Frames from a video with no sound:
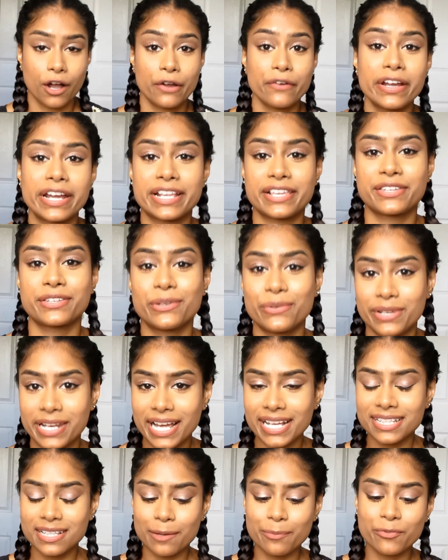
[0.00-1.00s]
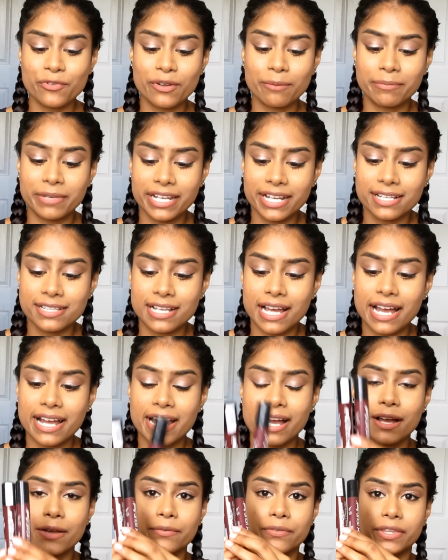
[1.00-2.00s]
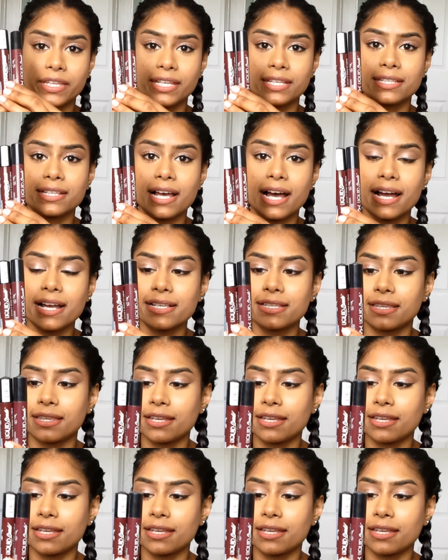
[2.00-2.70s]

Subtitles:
Alright, so next up from NYX, I have these guys.